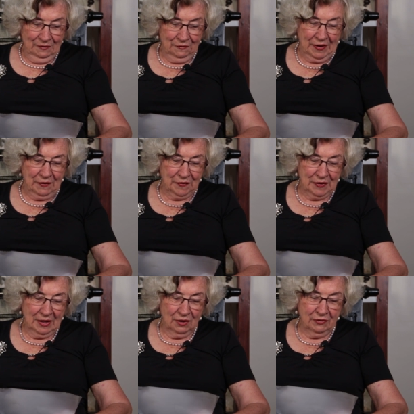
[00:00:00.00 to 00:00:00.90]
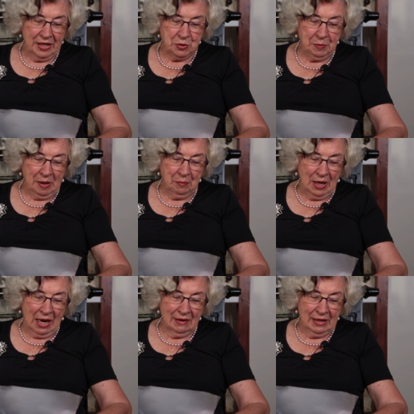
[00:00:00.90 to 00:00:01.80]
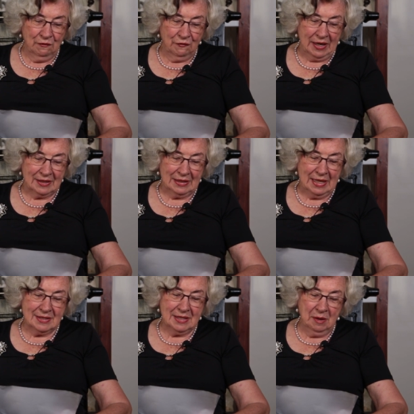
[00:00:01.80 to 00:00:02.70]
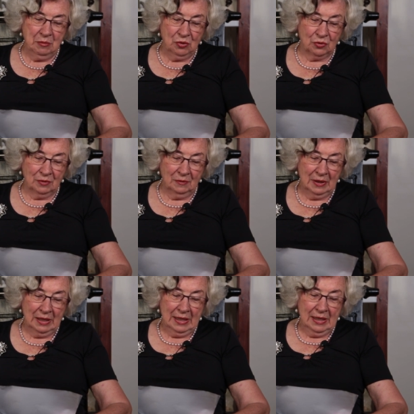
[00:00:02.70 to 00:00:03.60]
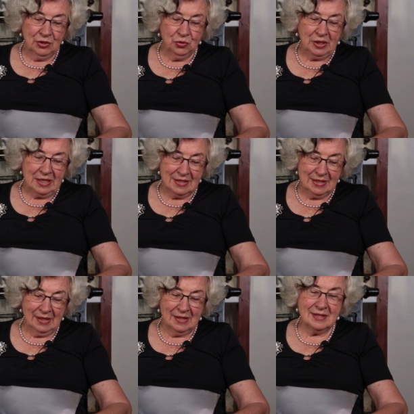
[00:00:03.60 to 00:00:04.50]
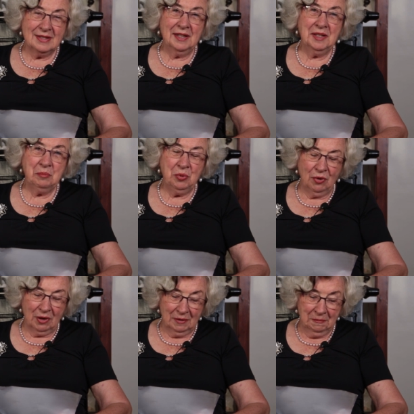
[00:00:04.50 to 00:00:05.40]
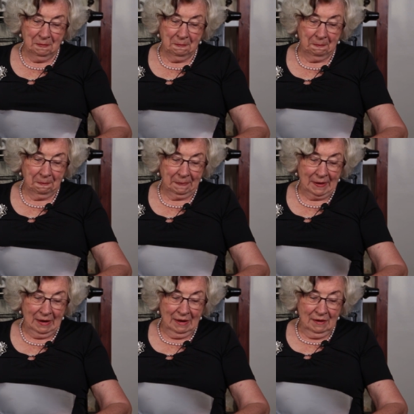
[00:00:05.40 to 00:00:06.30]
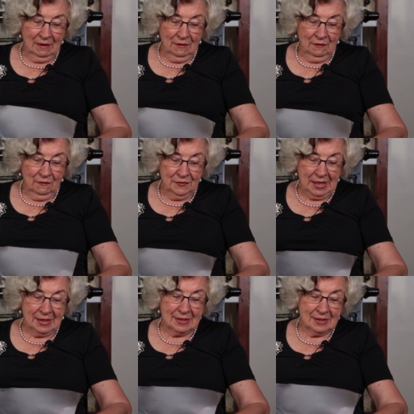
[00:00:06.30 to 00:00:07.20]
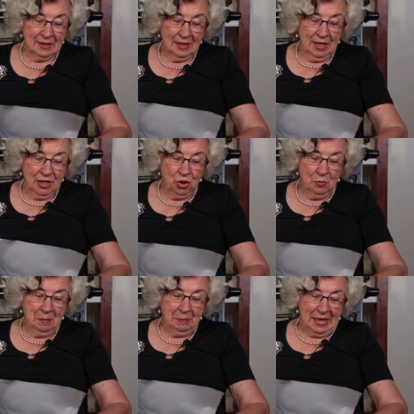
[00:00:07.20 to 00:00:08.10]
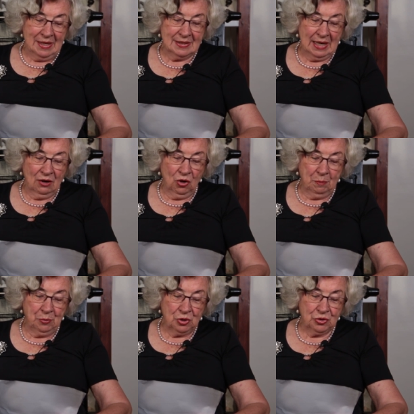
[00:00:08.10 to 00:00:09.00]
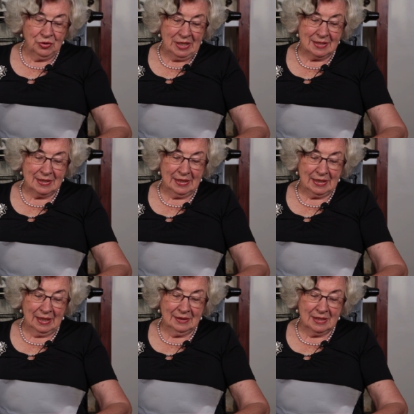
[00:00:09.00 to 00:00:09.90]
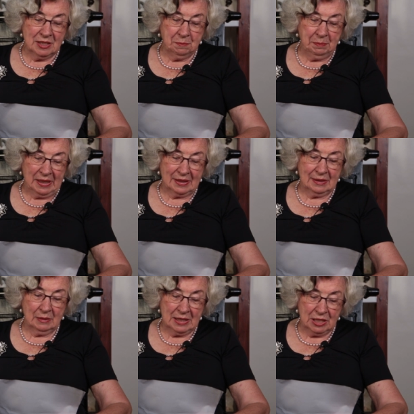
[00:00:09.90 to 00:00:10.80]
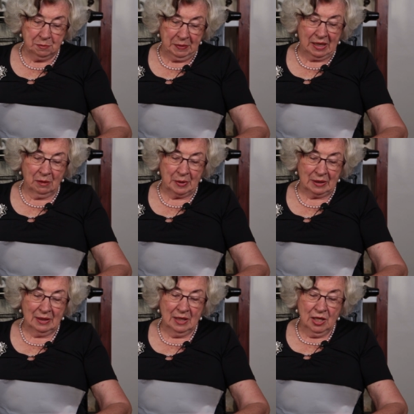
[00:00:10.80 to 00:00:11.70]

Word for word: Fifth, rich people are in fact less immune to disease than the poor. Sixth, human beings are opportunistic and despic despicable,